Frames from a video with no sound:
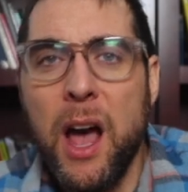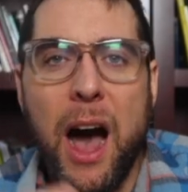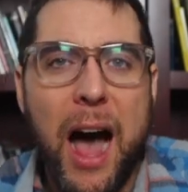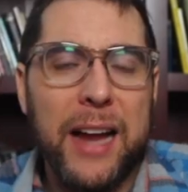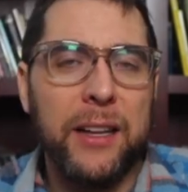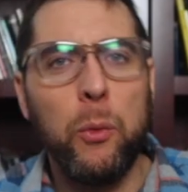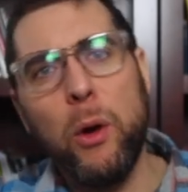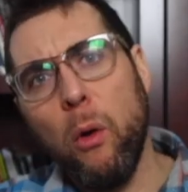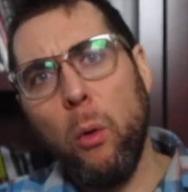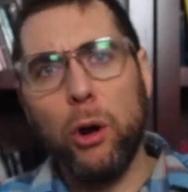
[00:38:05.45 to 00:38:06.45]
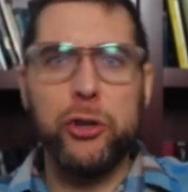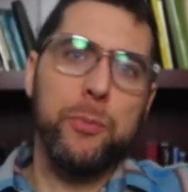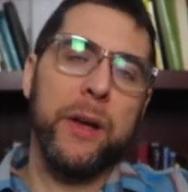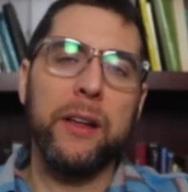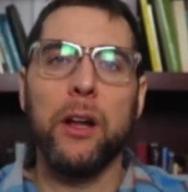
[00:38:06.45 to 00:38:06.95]
I need, we were
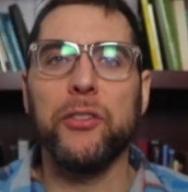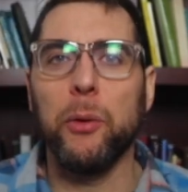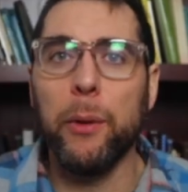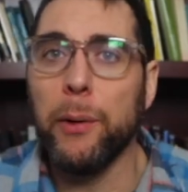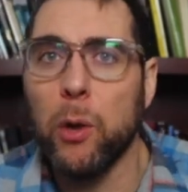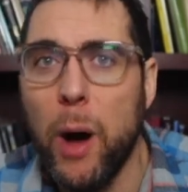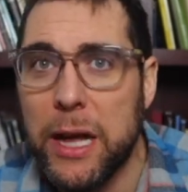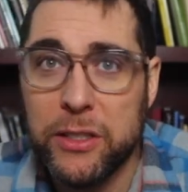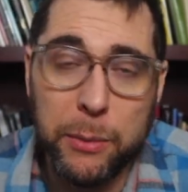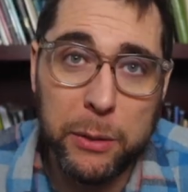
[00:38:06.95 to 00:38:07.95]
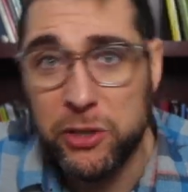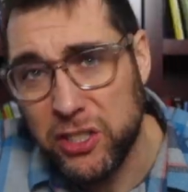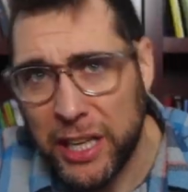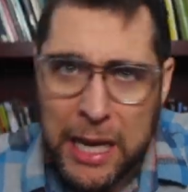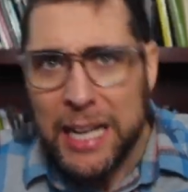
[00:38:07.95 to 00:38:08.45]
worshiping and all of a sudden we went quiet. Somebody was just
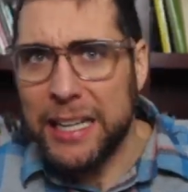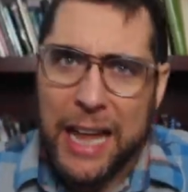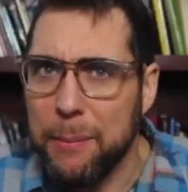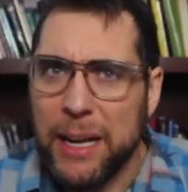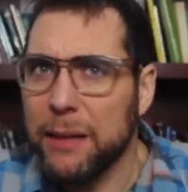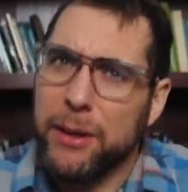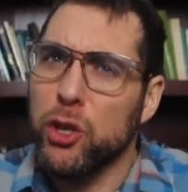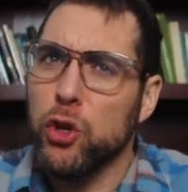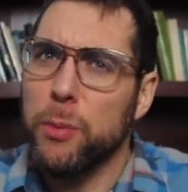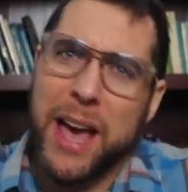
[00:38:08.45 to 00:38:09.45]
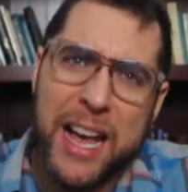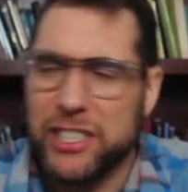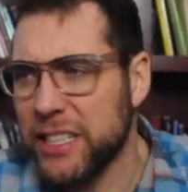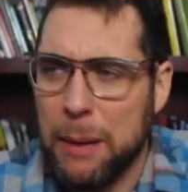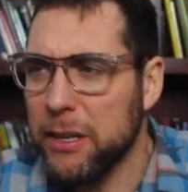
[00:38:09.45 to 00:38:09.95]
like,
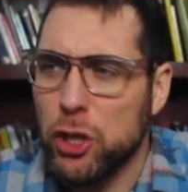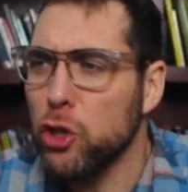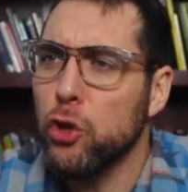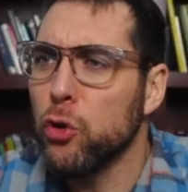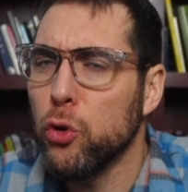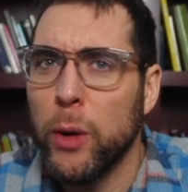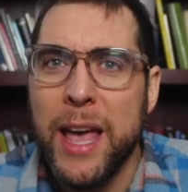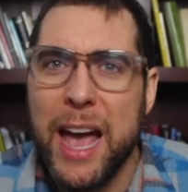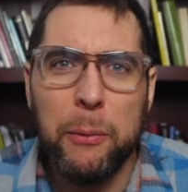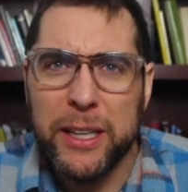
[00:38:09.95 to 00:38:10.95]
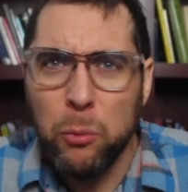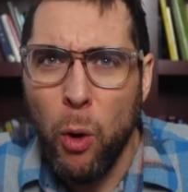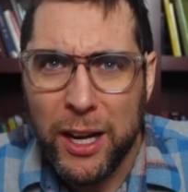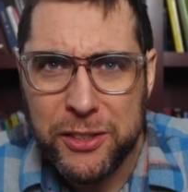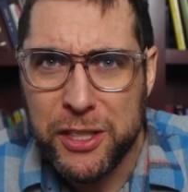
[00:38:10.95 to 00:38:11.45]
doo and we can
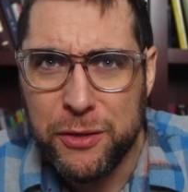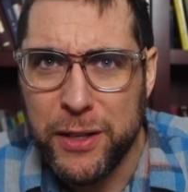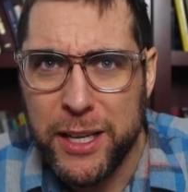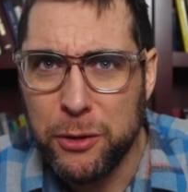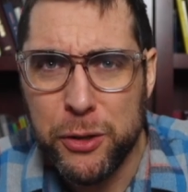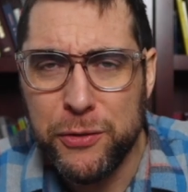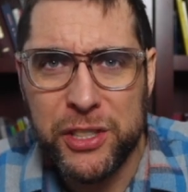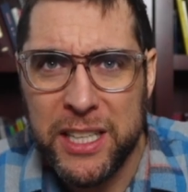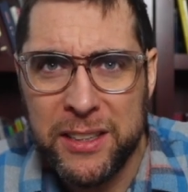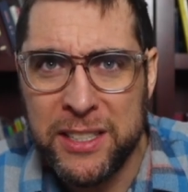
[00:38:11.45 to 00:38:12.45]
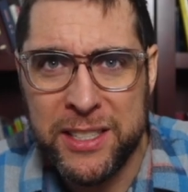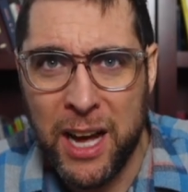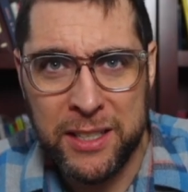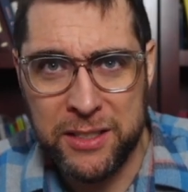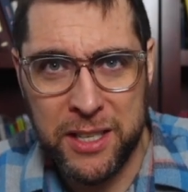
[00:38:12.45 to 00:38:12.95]
watch these videos. You've seen these
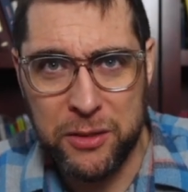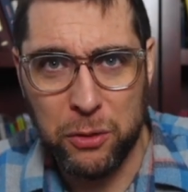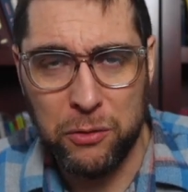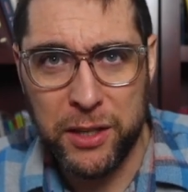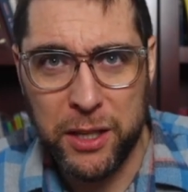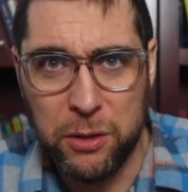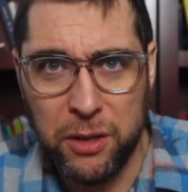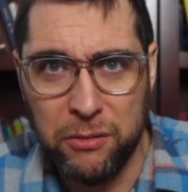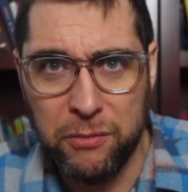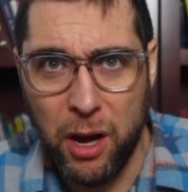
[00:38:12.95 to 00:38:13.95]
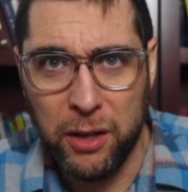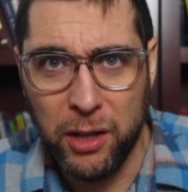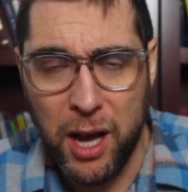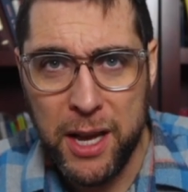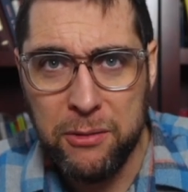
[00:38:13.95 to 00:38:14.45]
nonsensical videos on
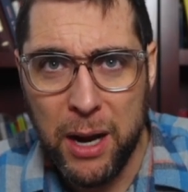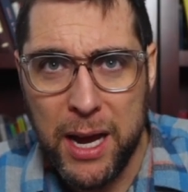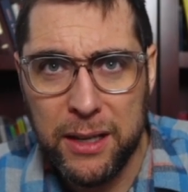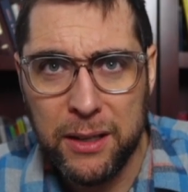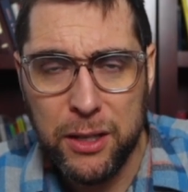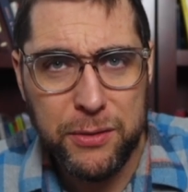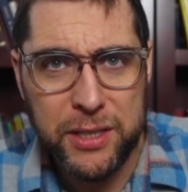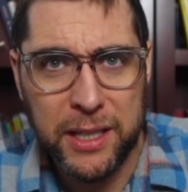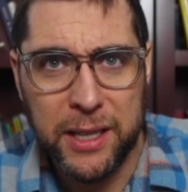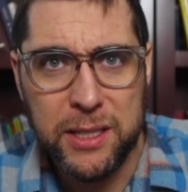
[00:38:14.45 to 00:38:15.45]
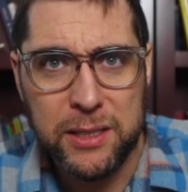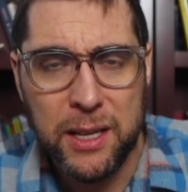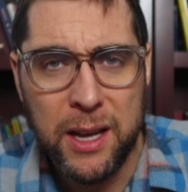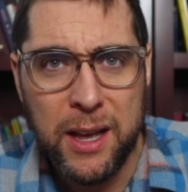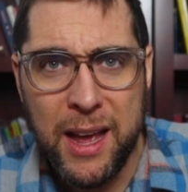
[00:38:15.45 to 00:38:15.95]
online, right? You've seen this.
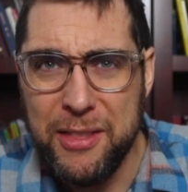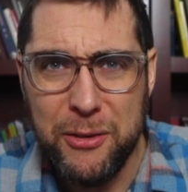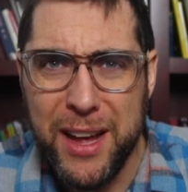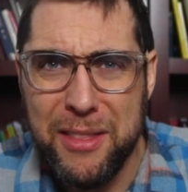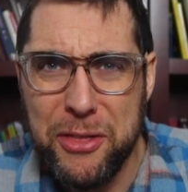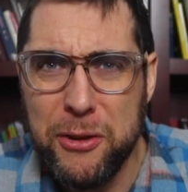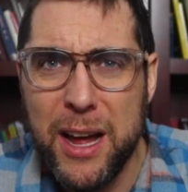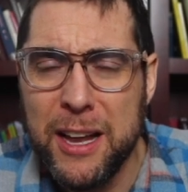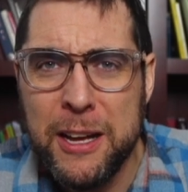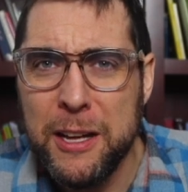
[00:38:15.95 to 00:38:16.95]
They're not, they're not,